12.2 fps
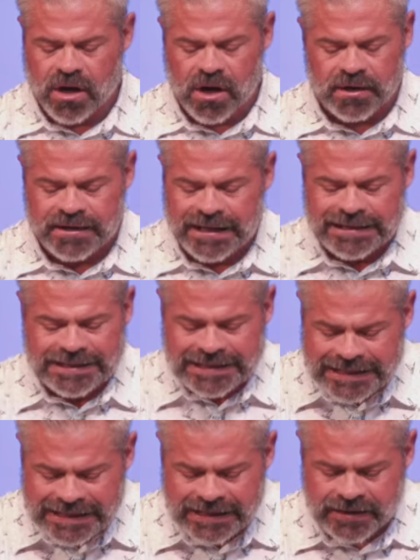our heart, not
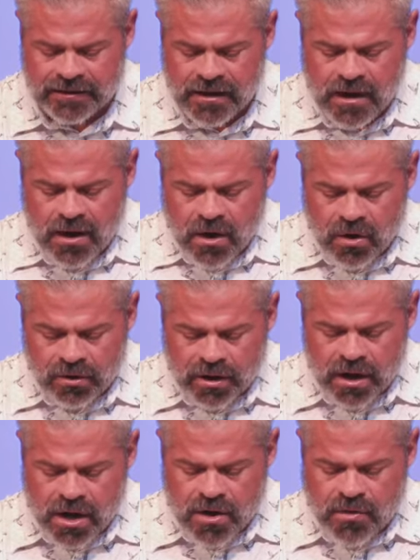leaning
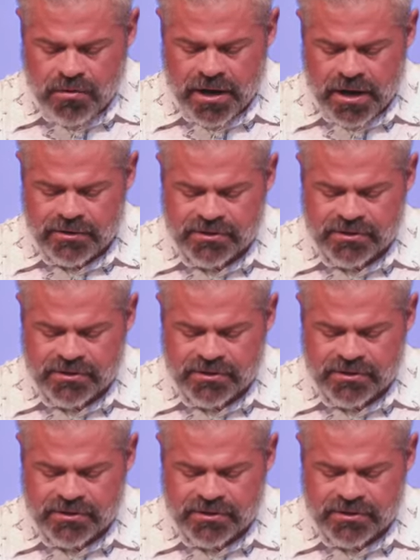on our own